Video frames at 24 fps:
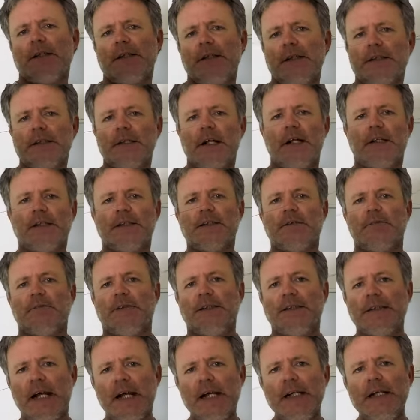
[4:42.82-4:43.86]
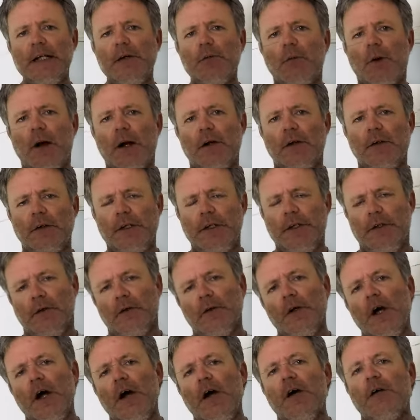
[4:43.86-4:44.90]
this on some tiny wire leader,
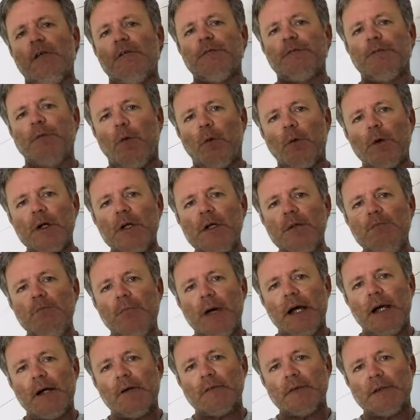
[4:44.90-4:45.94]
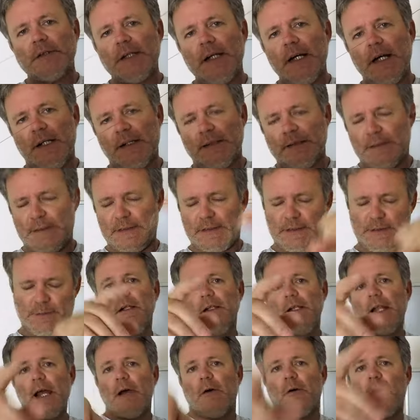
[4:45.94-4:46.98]
40 pound test.
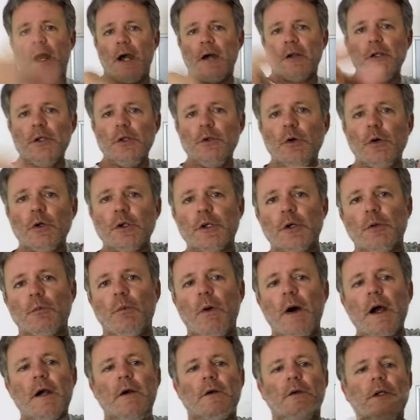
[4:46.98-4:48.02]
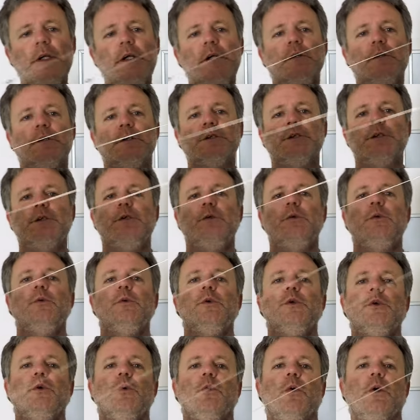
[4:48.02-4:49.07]
Now, how do you hook your wire leader to
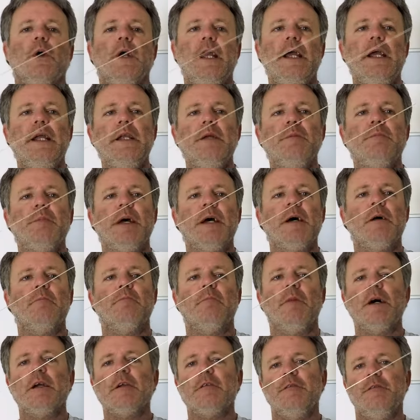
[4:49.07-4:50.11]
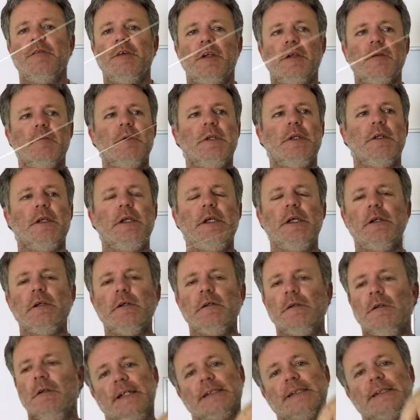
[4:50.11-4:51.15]
your 80 pound monofilament
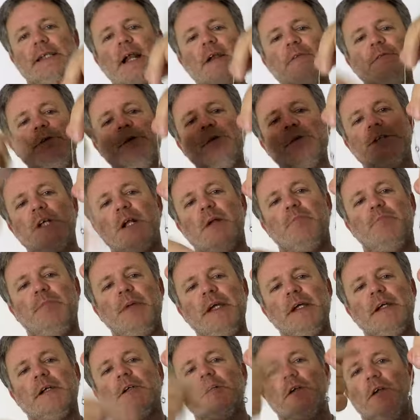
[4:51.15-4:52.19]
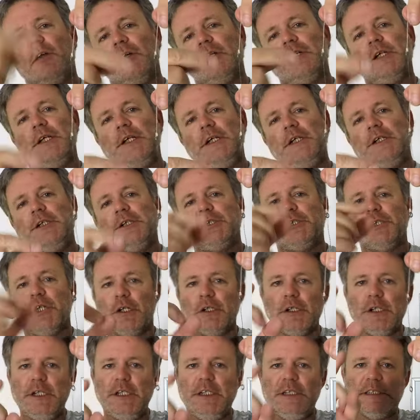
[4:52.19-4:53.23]
leader? Instead of using a big clunky
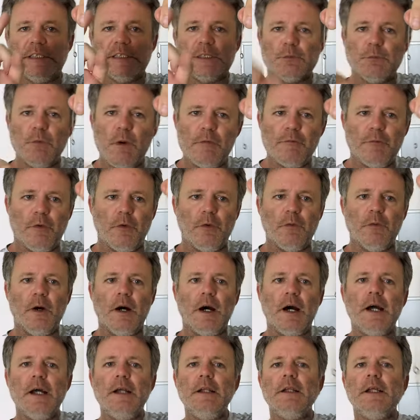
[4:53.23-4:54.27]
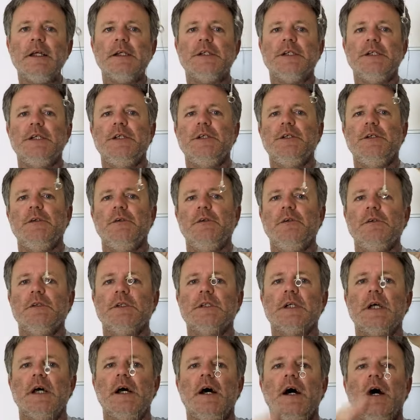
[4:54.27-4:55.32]
chunky swivel, I like to
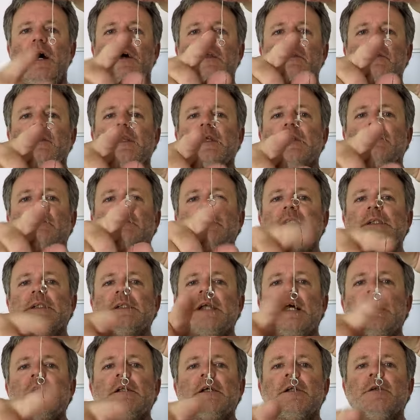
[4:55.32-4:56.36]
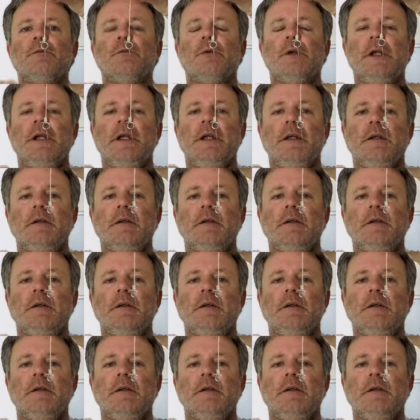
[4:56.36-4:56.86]
use a little solid ring.